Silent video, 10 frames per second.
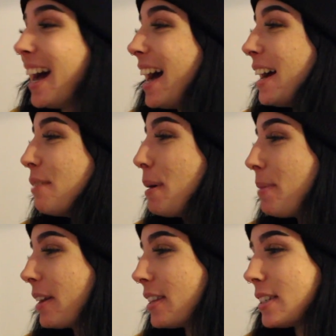I
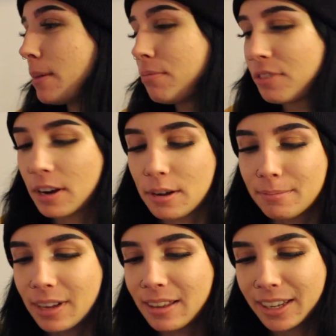picked this up
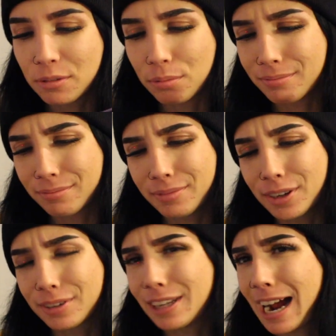from like
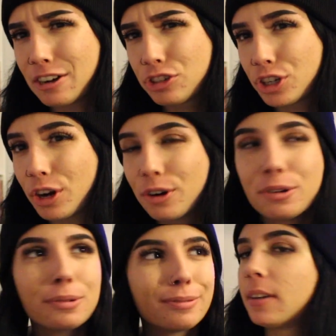their last
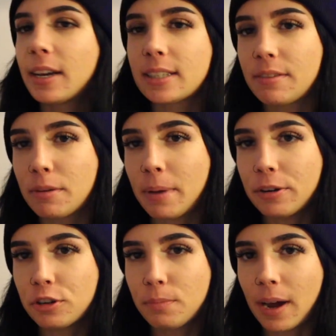show. Next I have
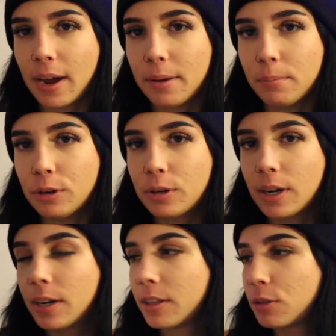About You by
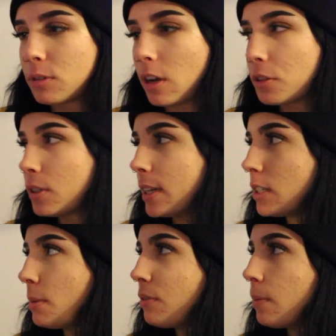Muna. This was also sent
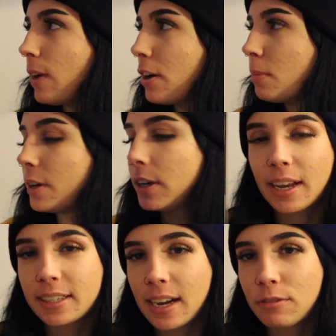to me from Vinyl Monkey.
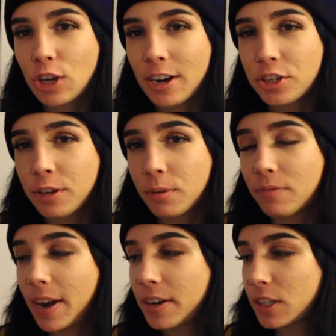Next I have Tragedy Will
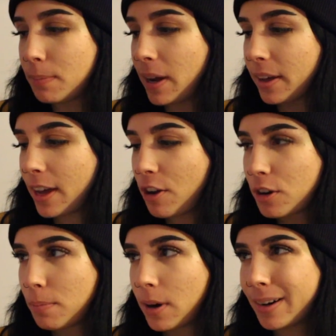Find Us by
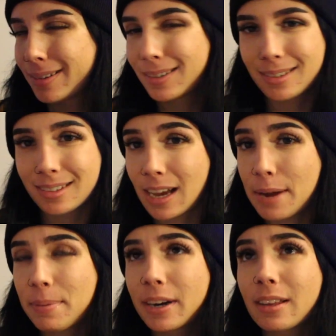Counterparts.
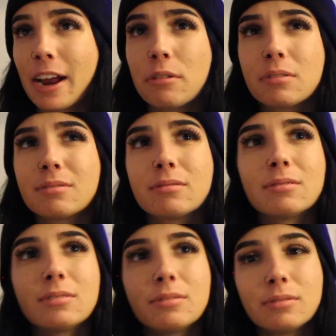I don't
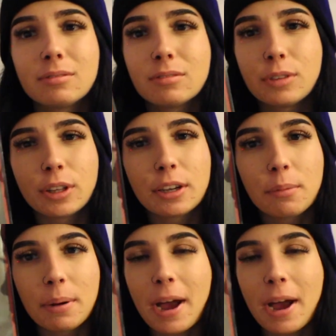really remember.